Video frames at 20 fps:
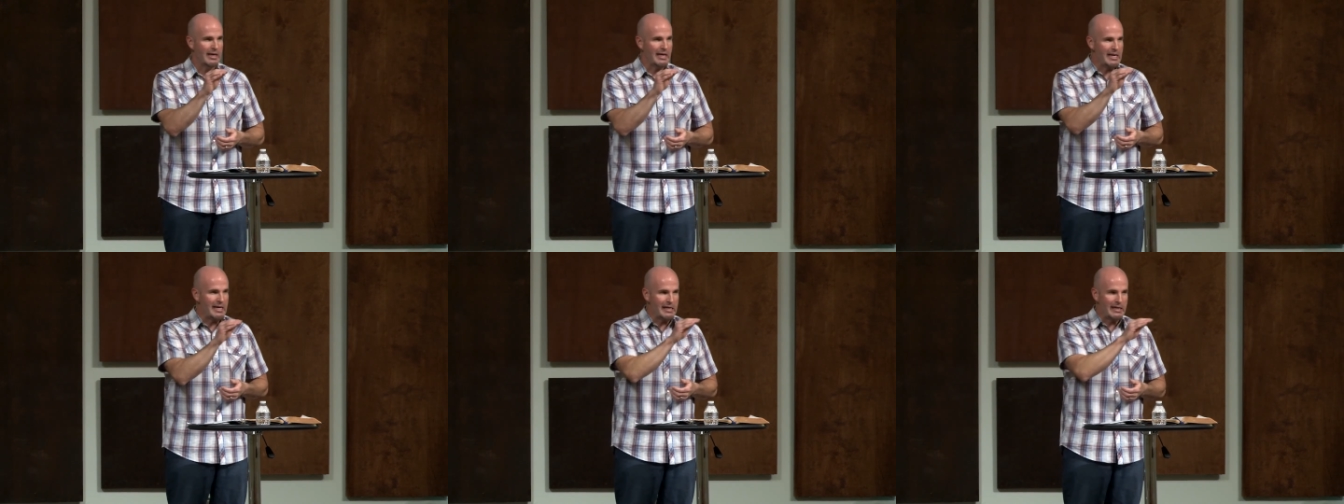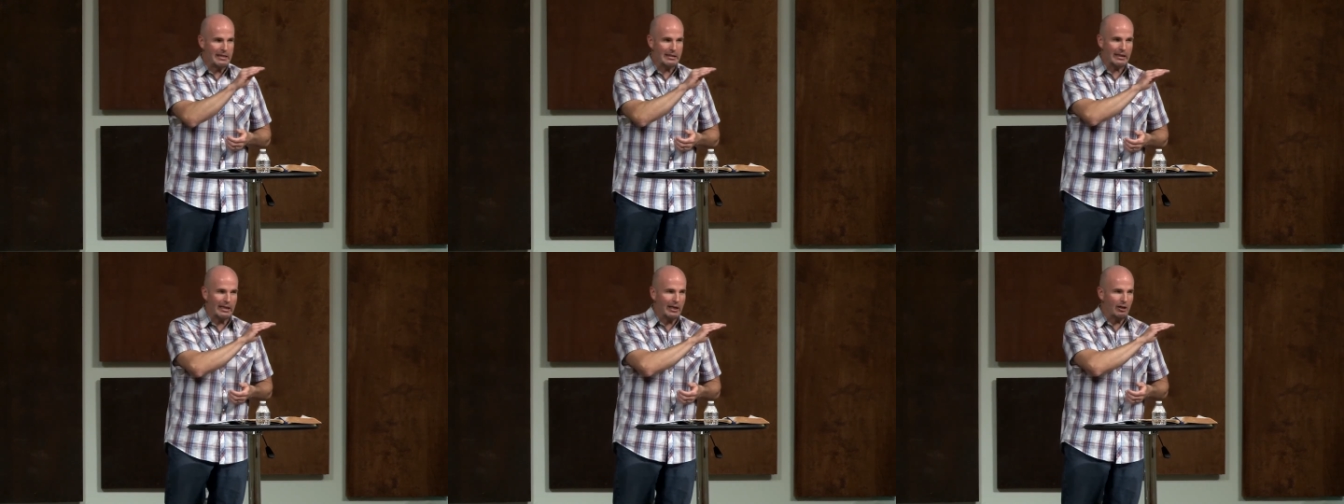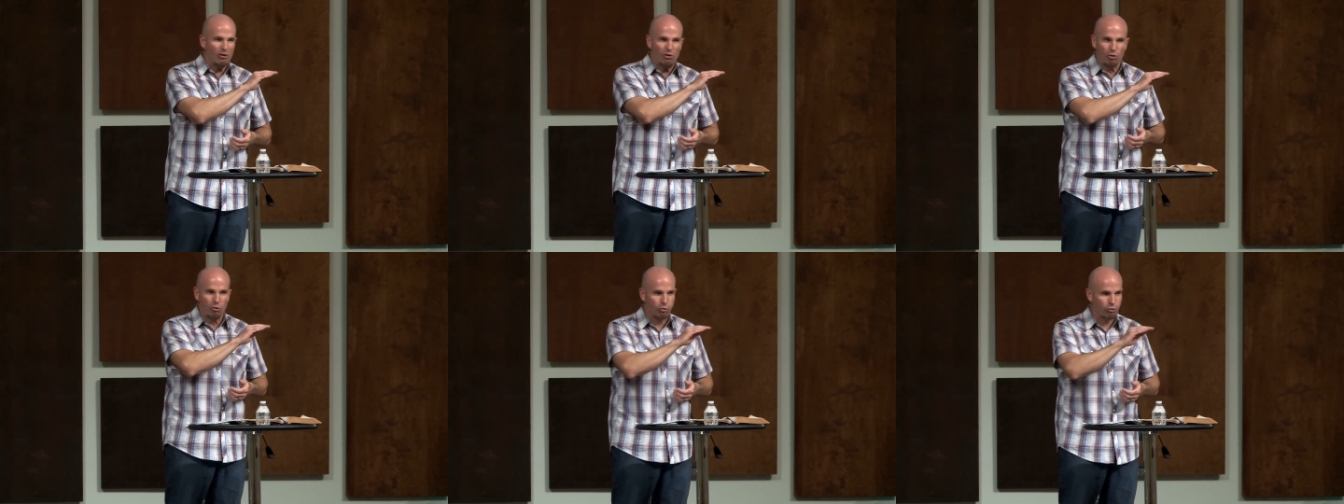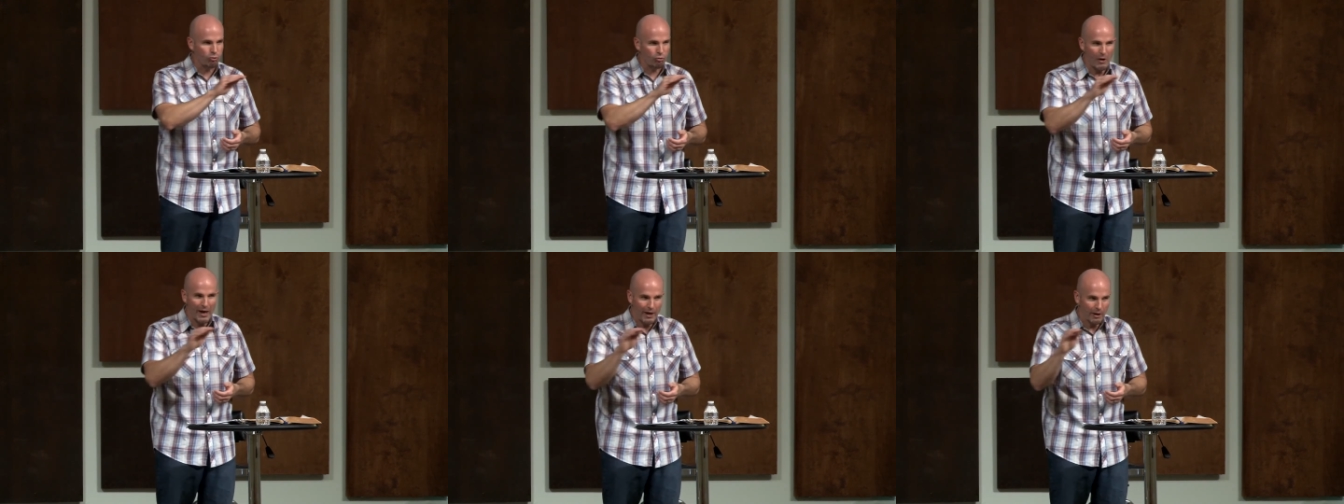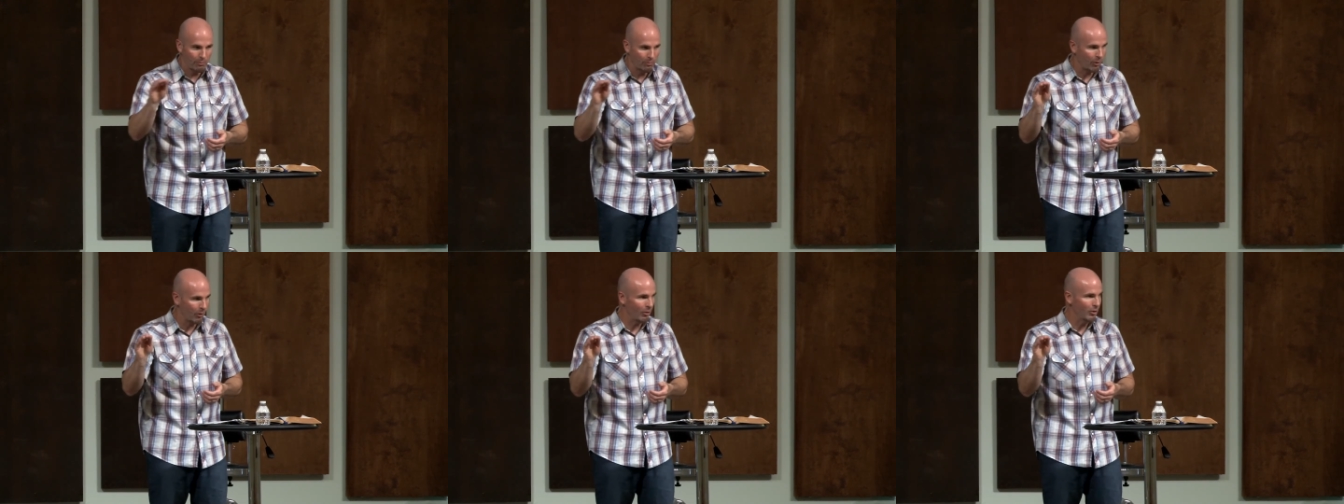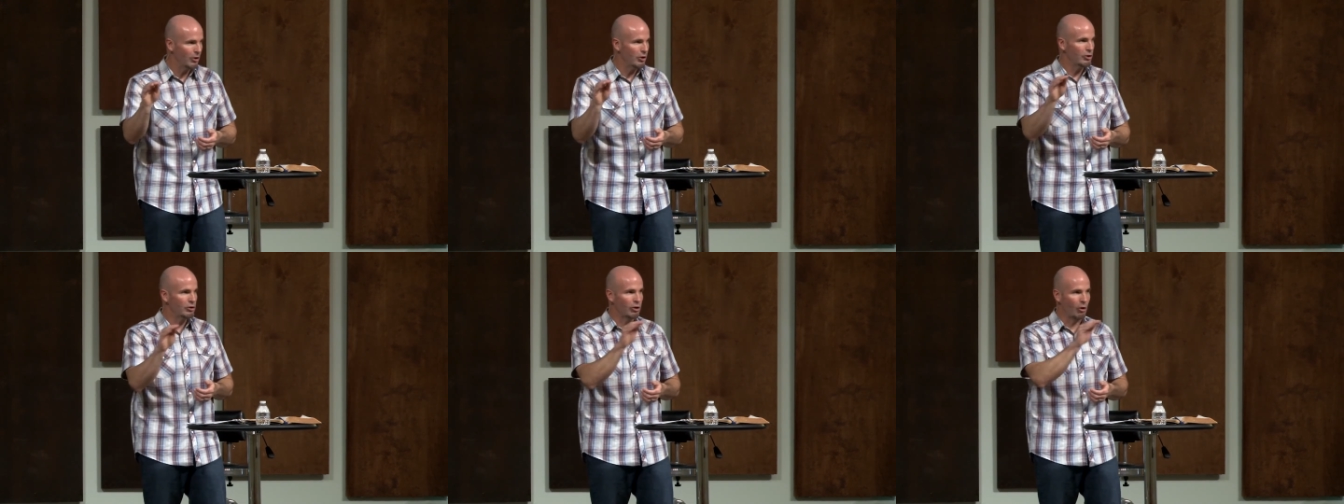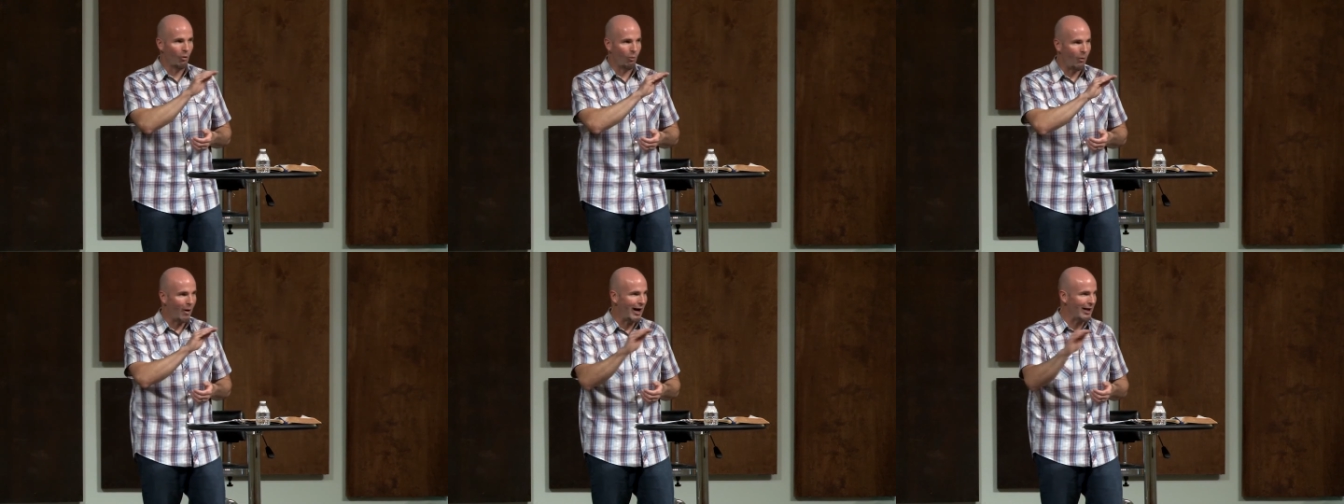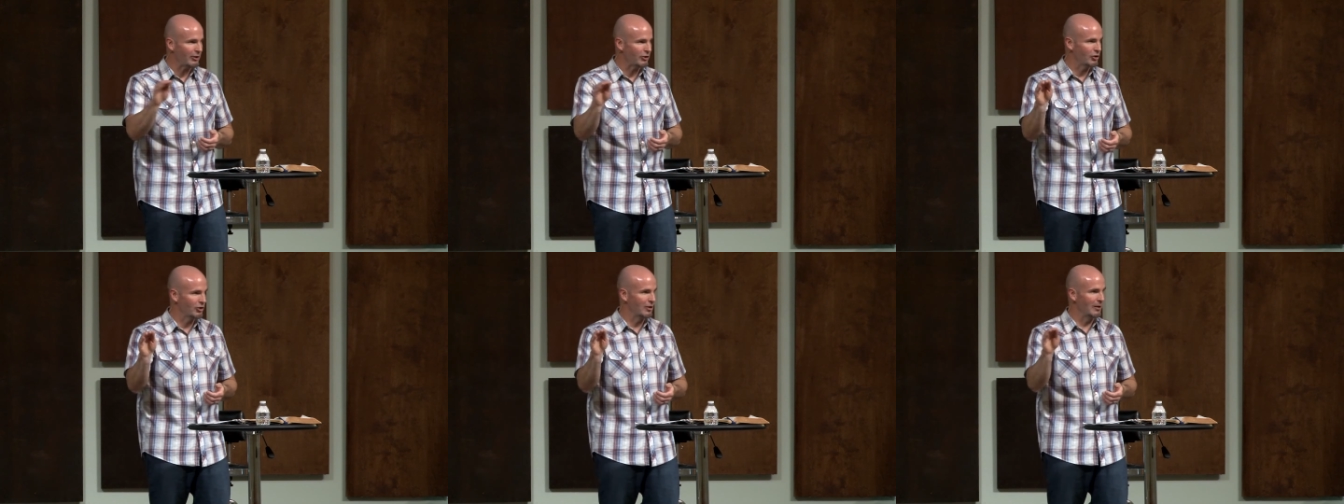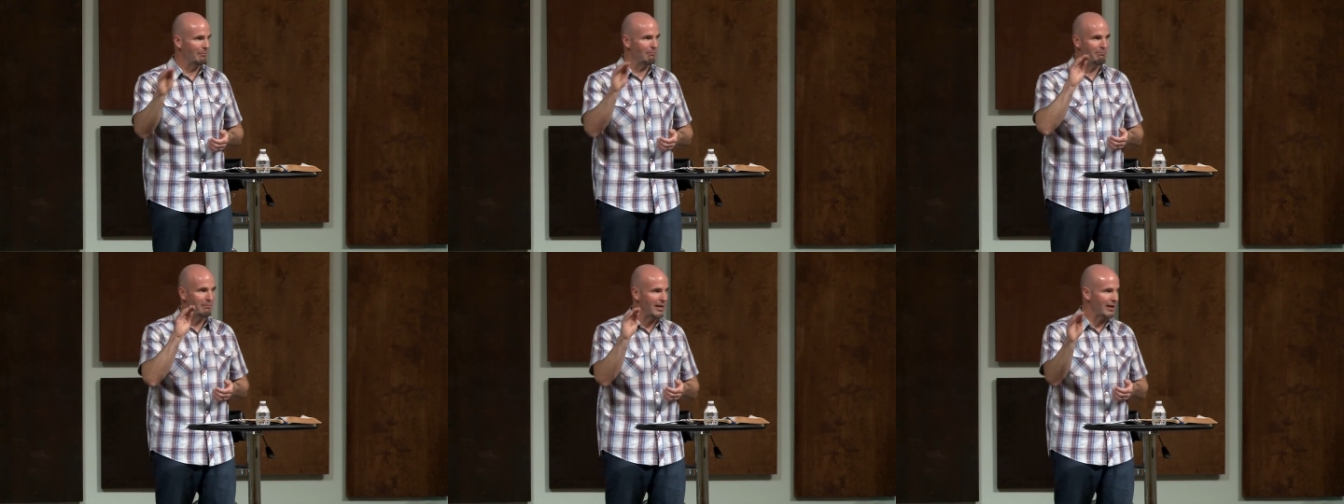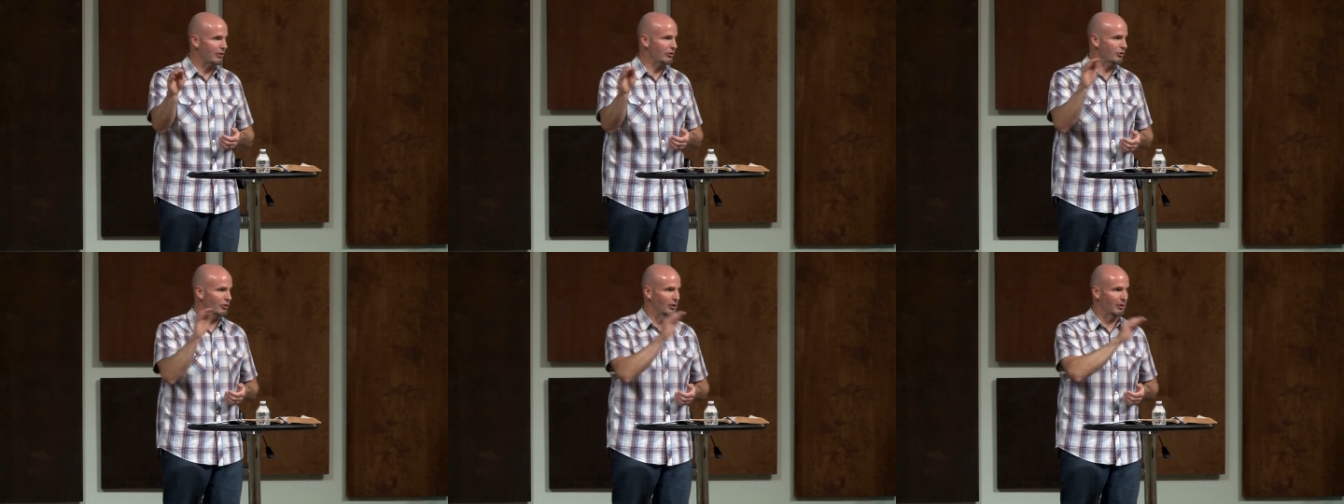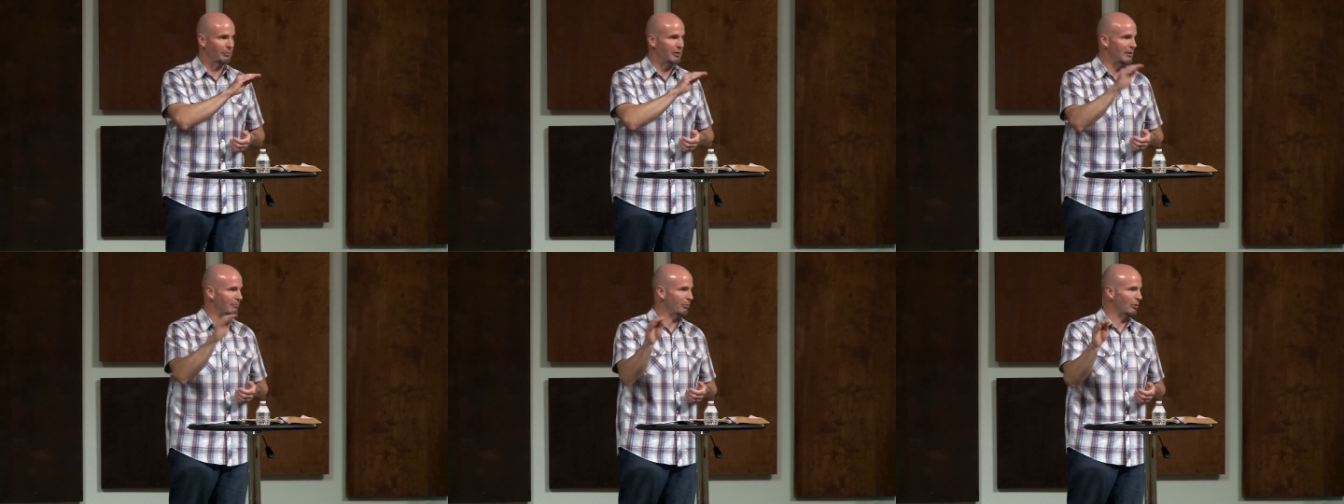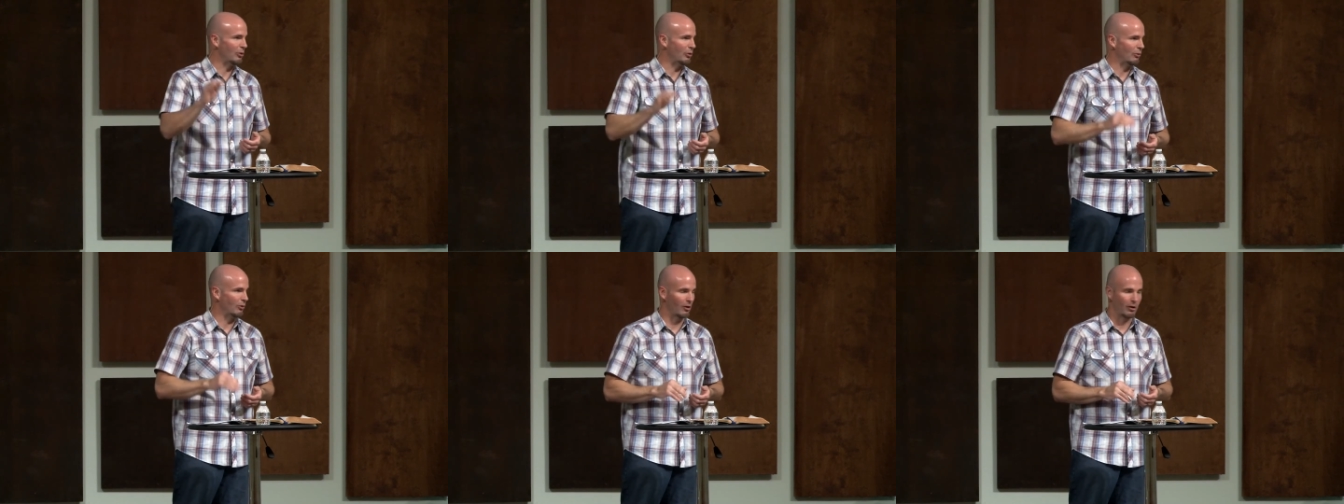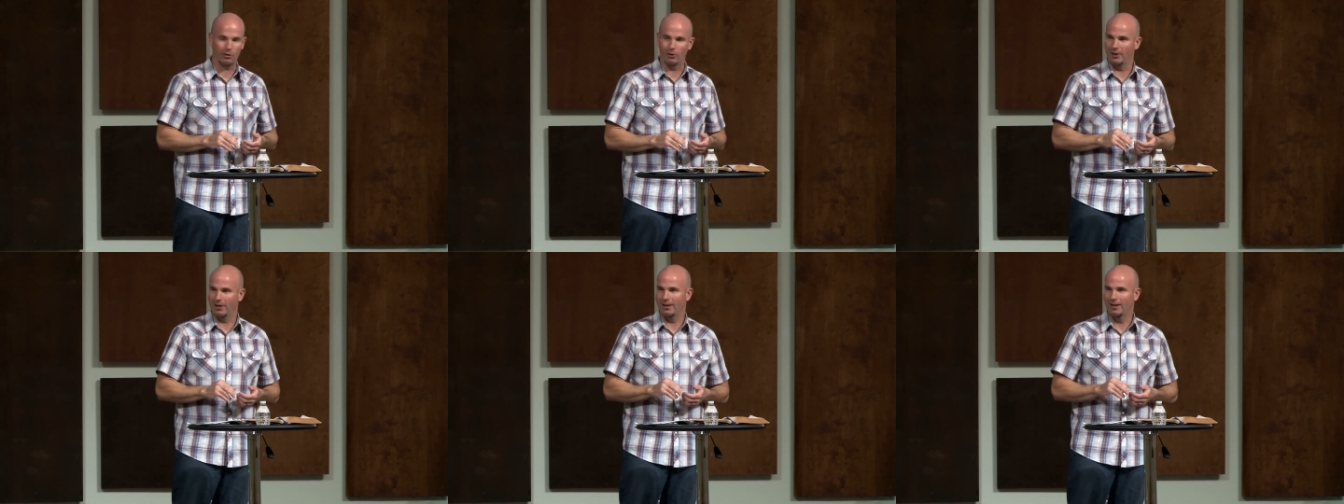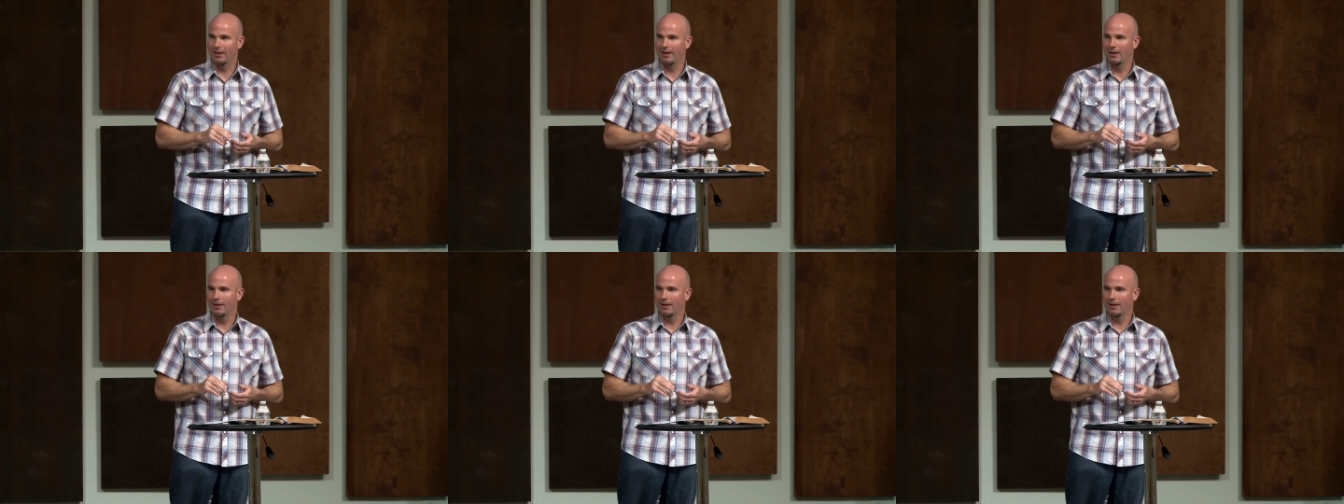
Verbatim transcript: it is incredible to watch them minister to people who are hurting.